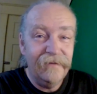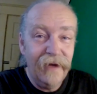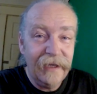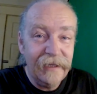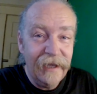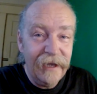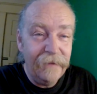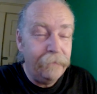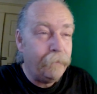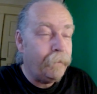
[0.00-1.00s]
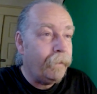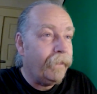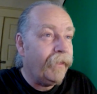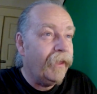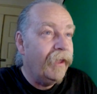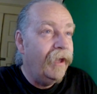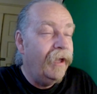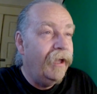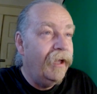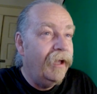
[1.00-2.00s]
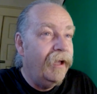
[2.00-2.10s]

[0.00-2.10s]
what fucking guy. What a little